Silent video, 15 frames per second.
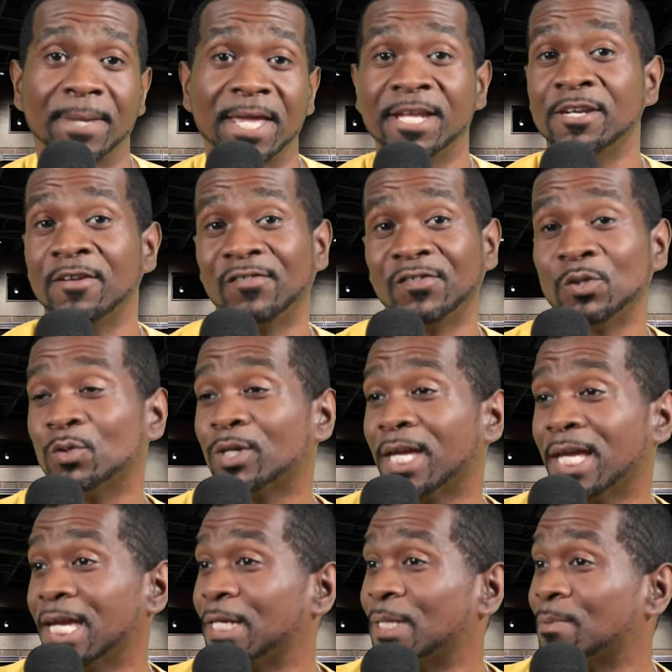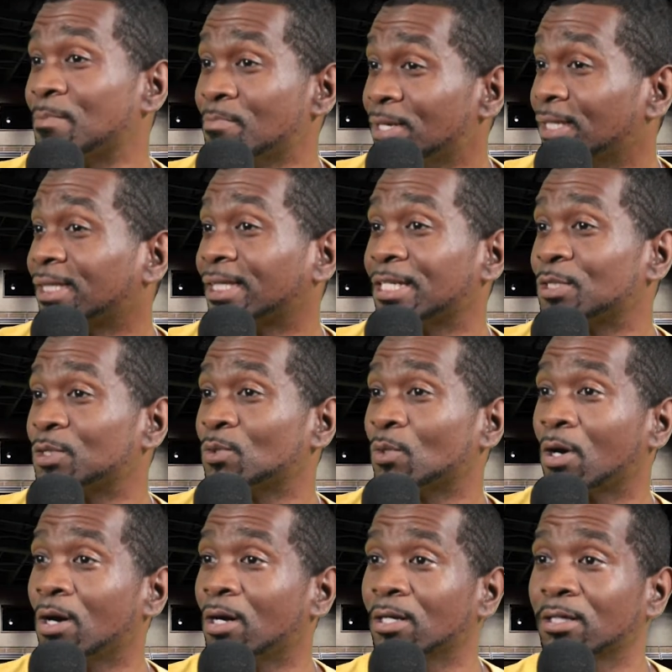And if you can't admit that you
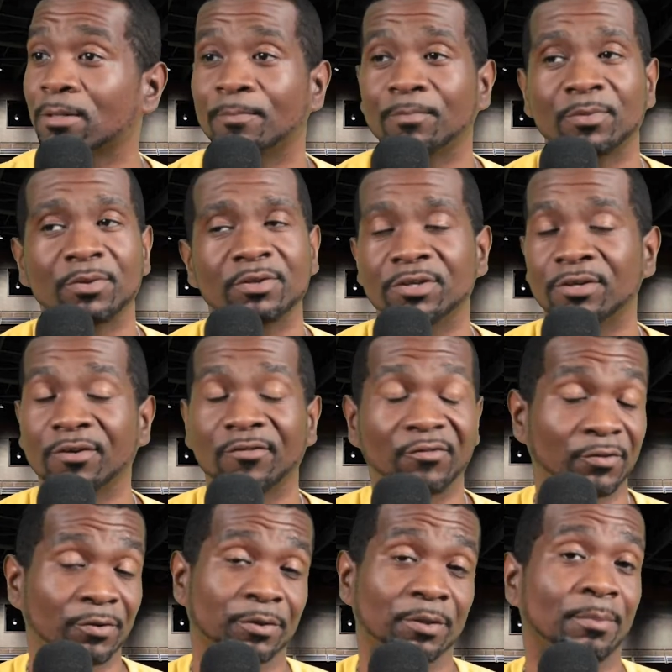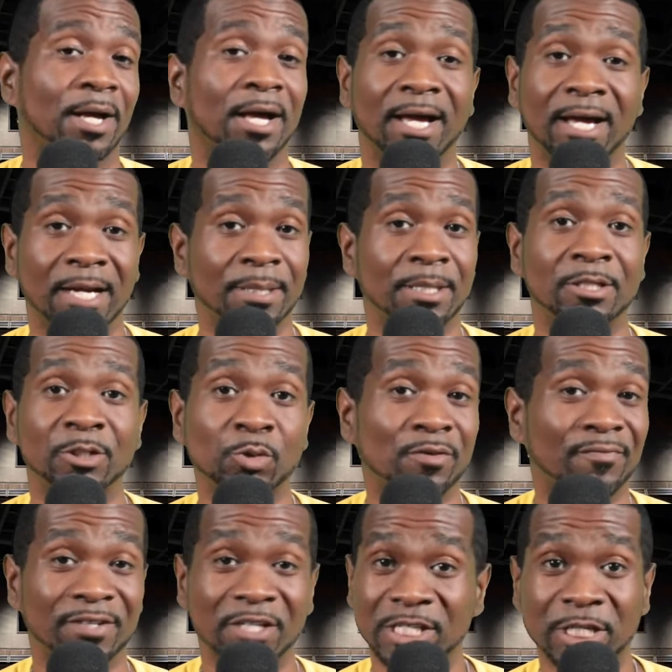are, you're further behind than you
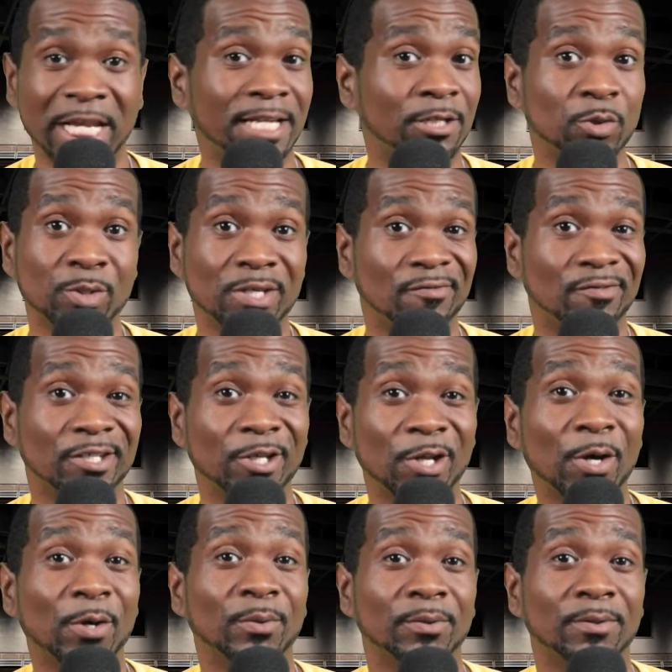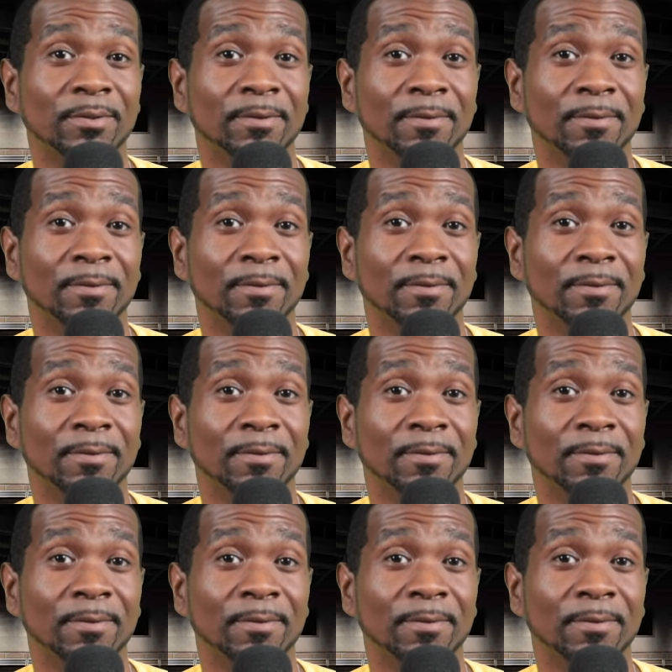even than you even know.